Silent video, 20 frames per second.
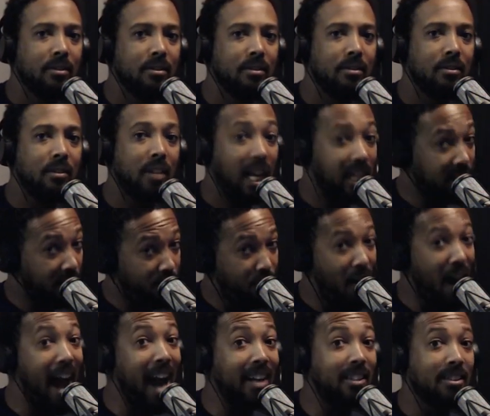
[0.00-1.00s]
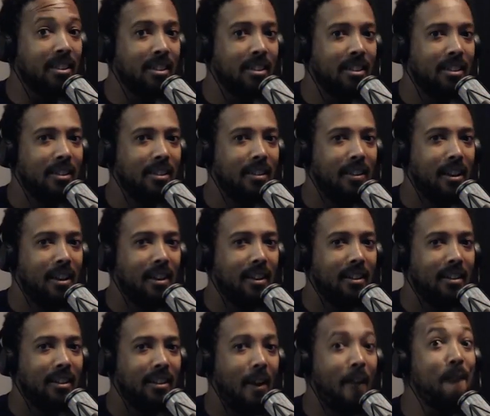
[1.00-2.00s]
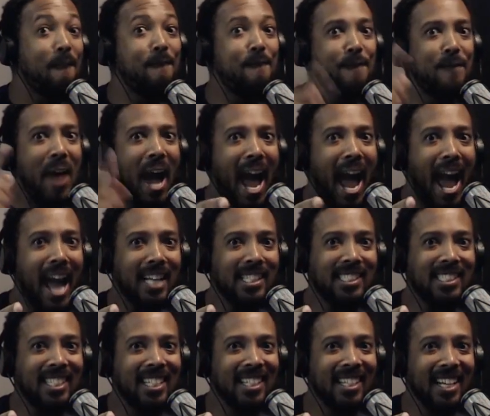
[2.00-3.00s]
That's a fact. Facts.